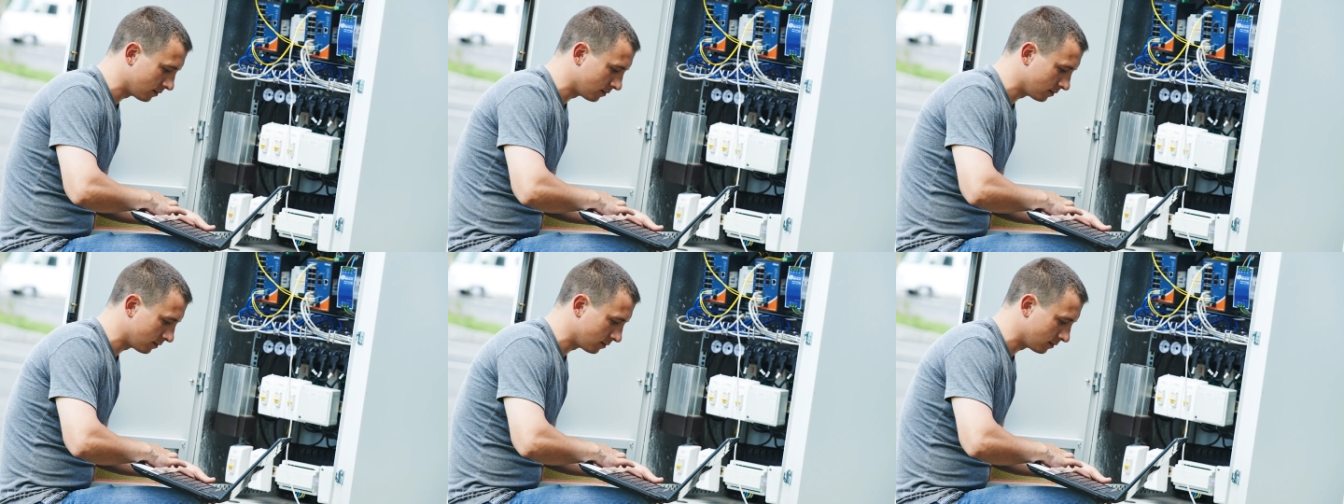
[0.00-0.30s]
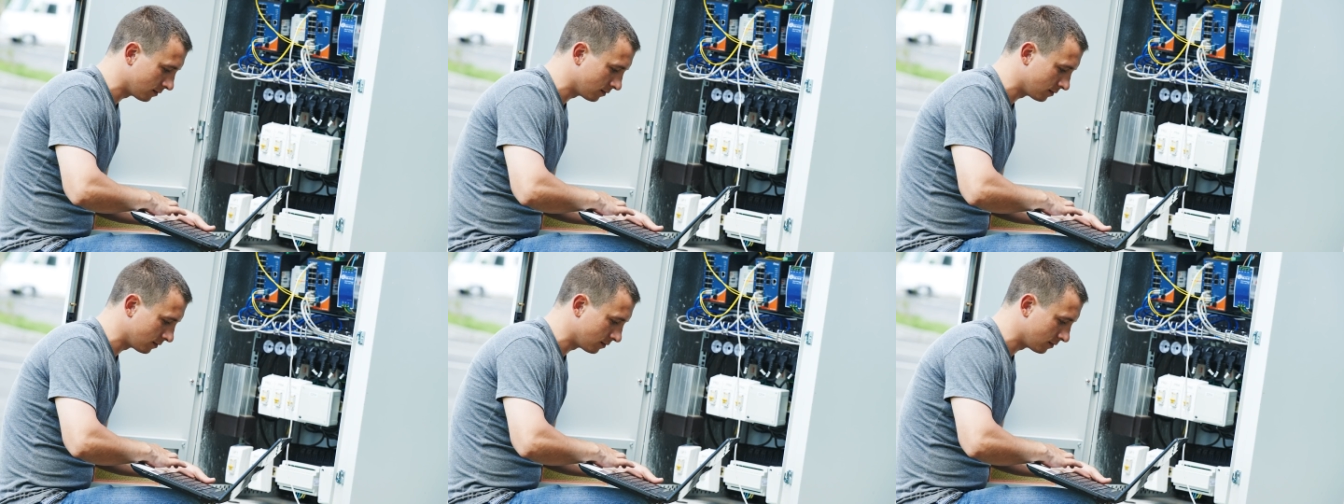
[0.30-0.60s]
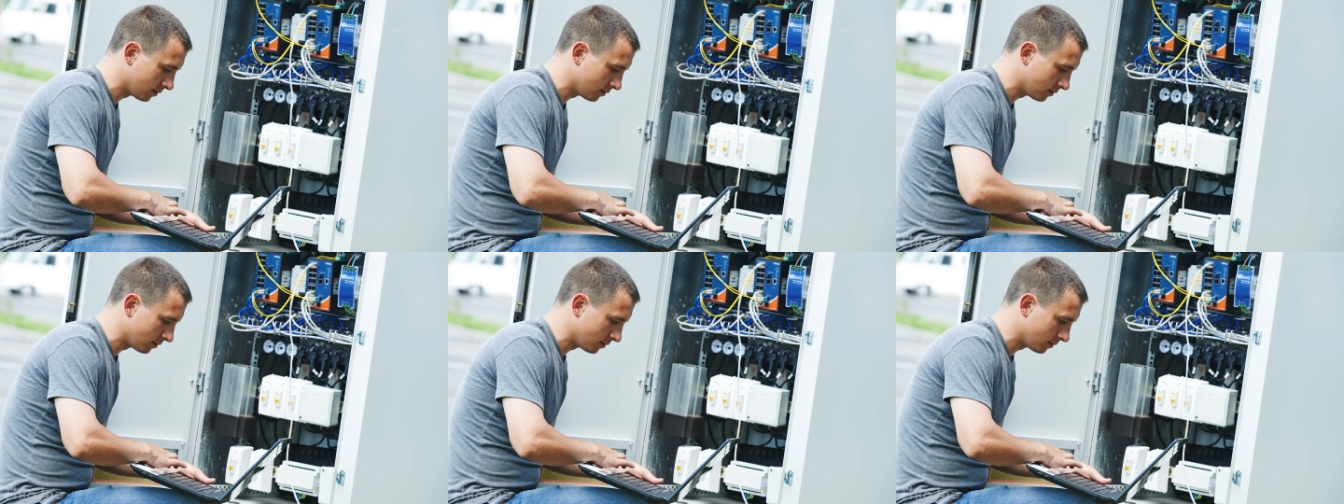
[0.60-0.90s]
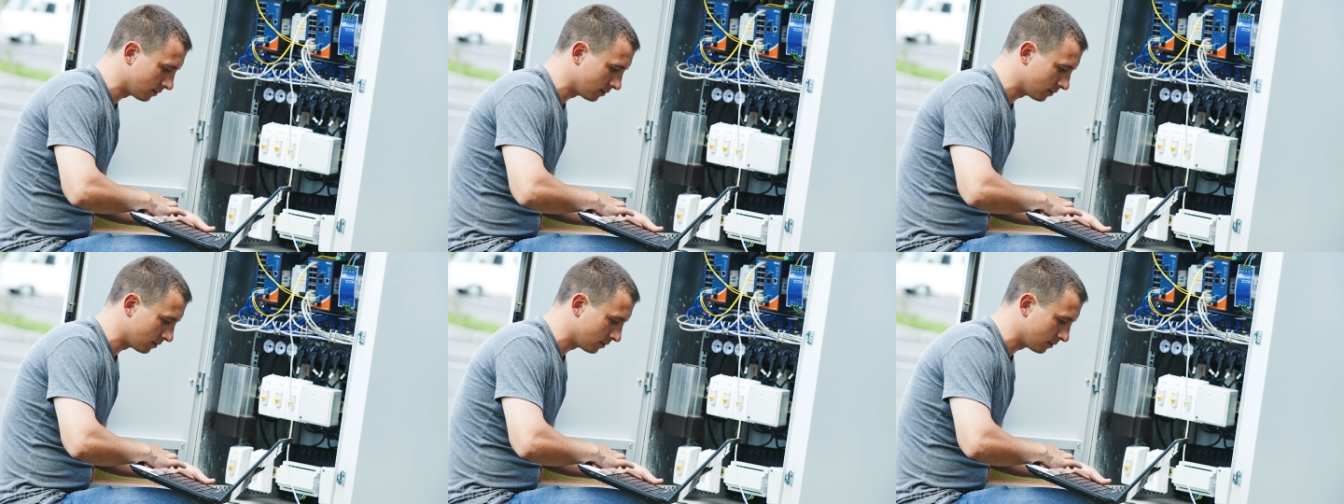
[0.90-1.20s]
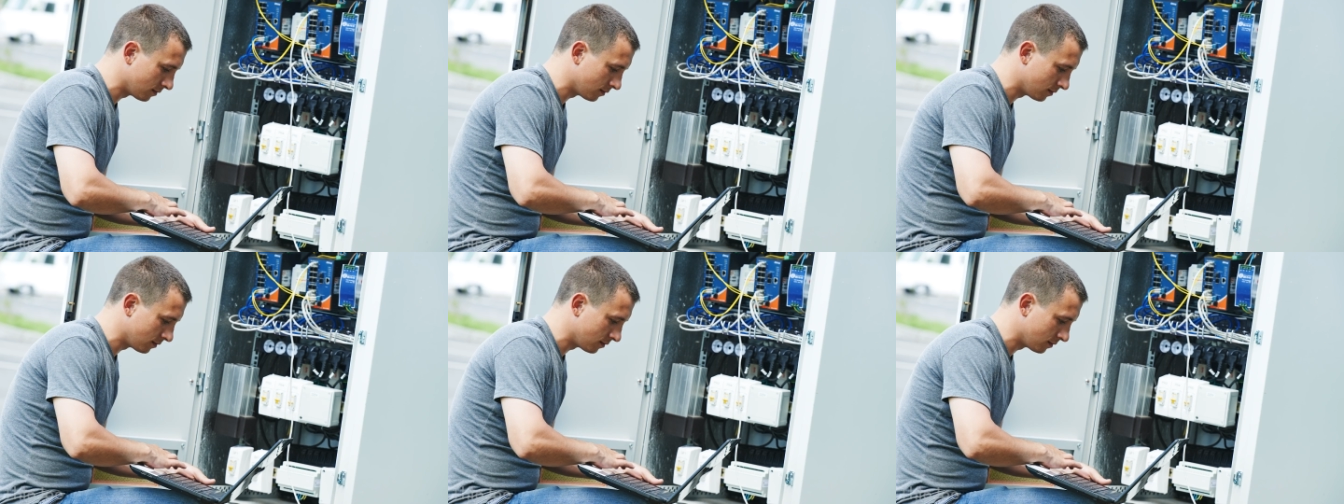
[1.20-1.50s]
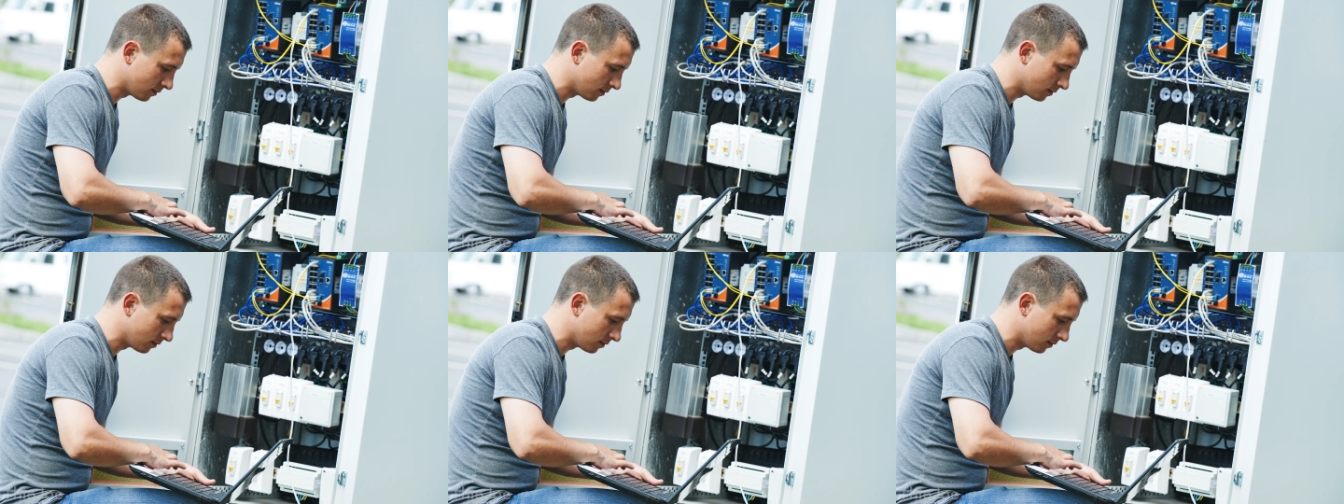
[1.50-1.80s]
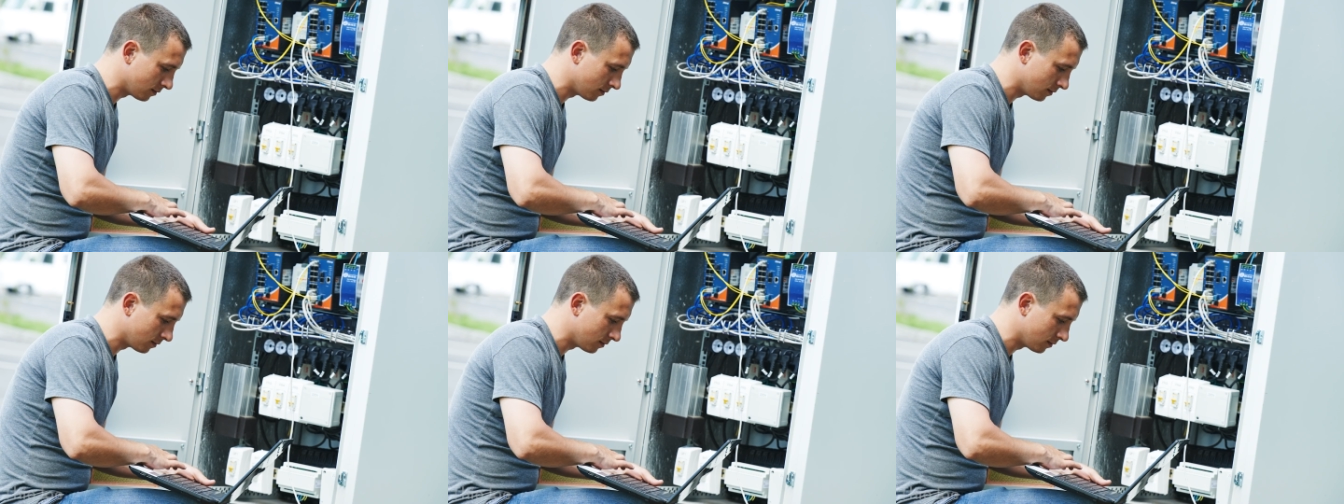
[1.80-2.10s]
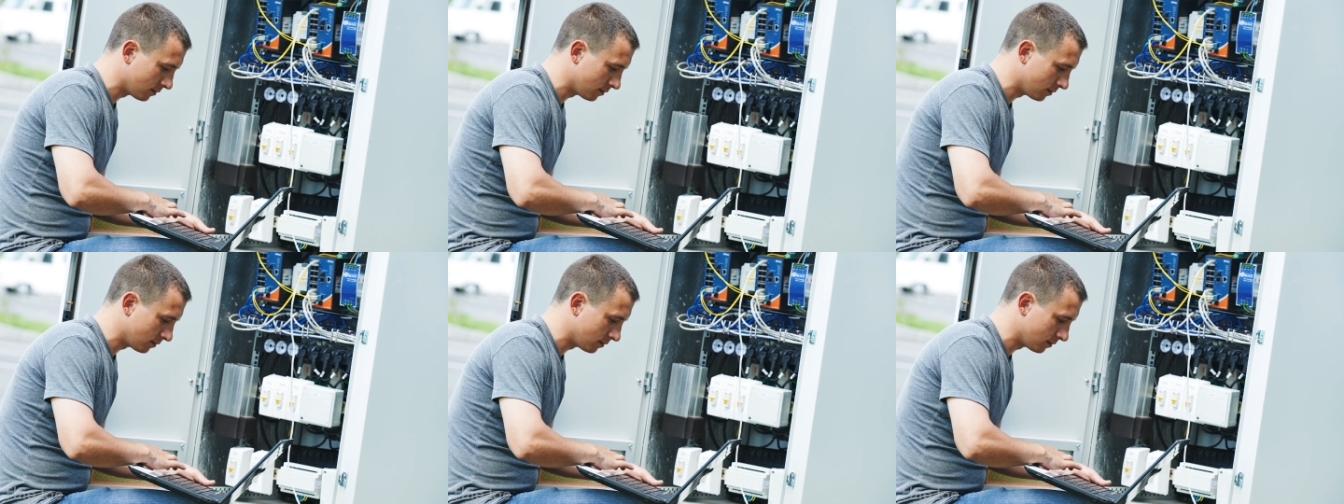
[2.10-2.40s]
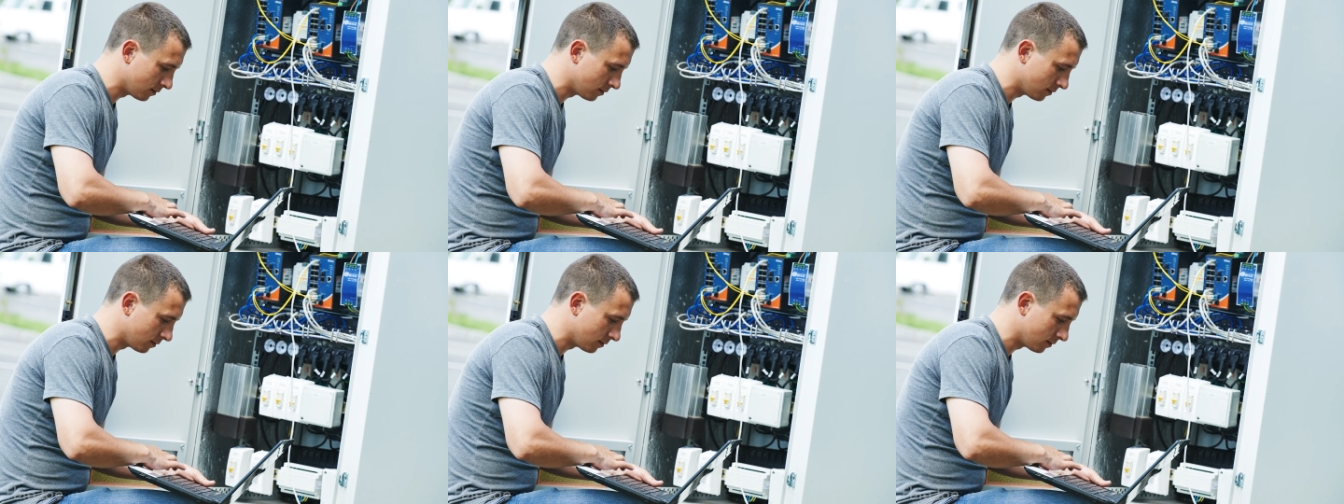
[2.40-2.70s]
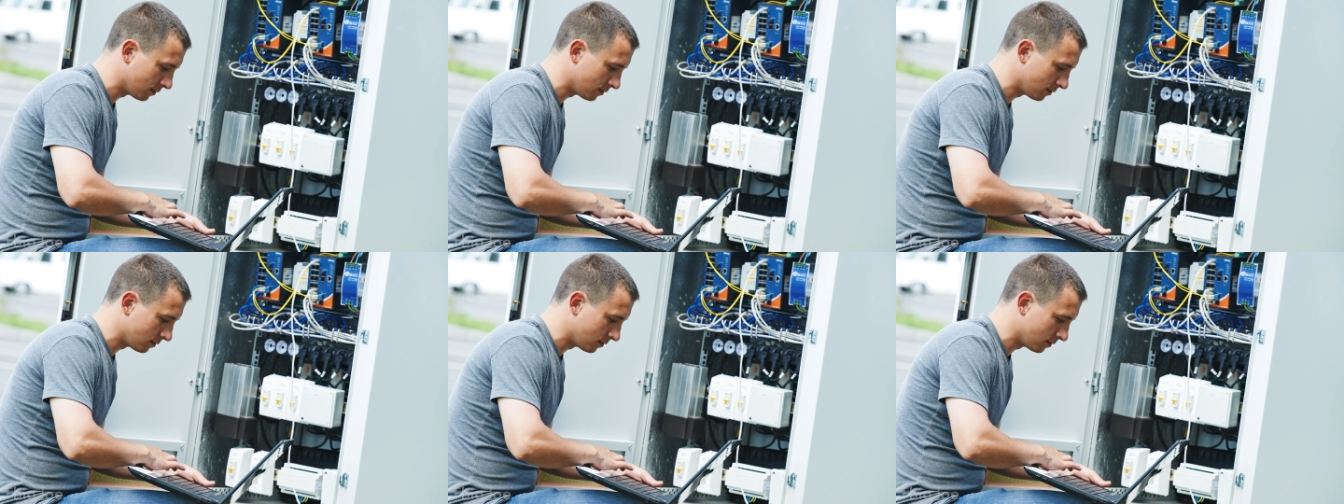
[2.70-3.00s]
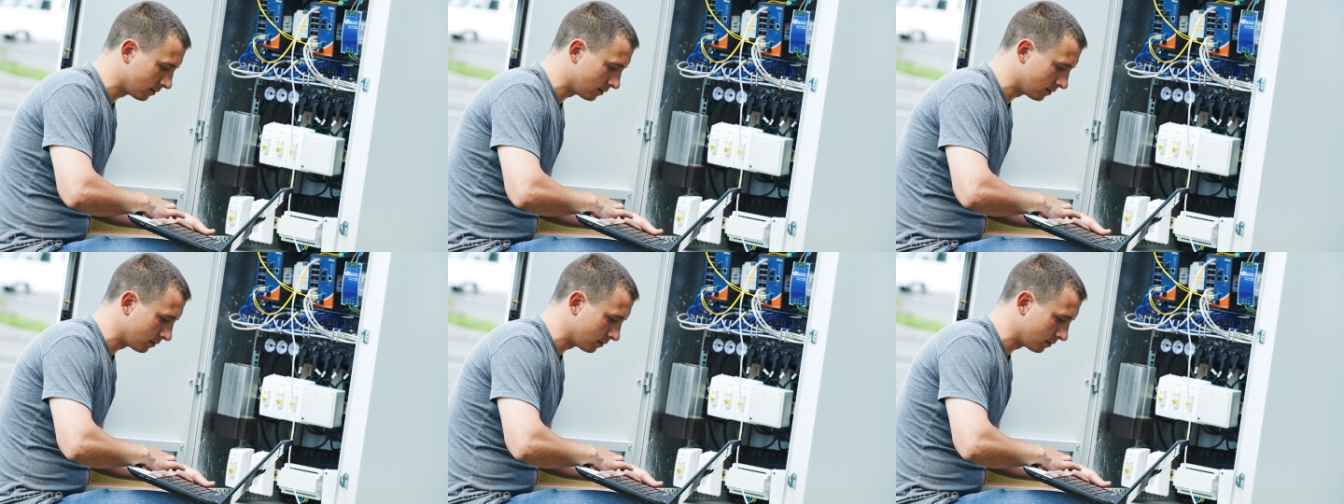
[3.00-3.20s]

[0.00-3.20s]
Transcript: just have someone come out and set it up for you. And then the